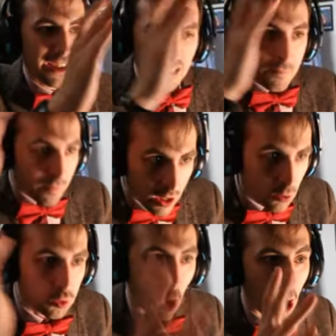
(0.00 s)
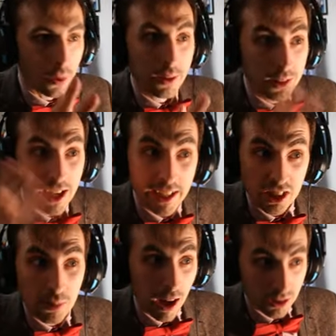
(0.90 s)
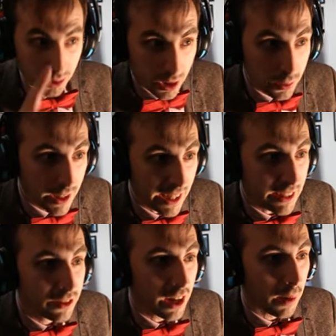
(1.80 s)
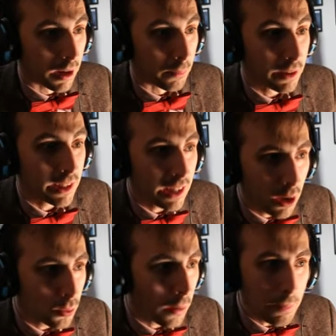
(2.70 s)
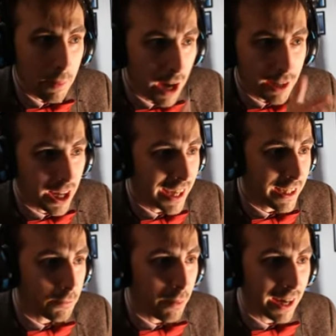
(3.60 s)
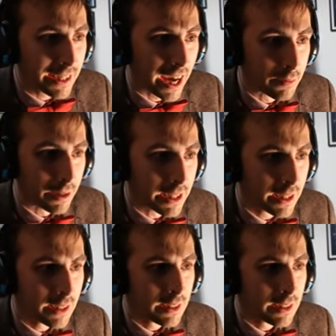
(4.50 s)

said Rory was getting smarter and you were getting dumber, but you know what? Maybe I take it back, Amy.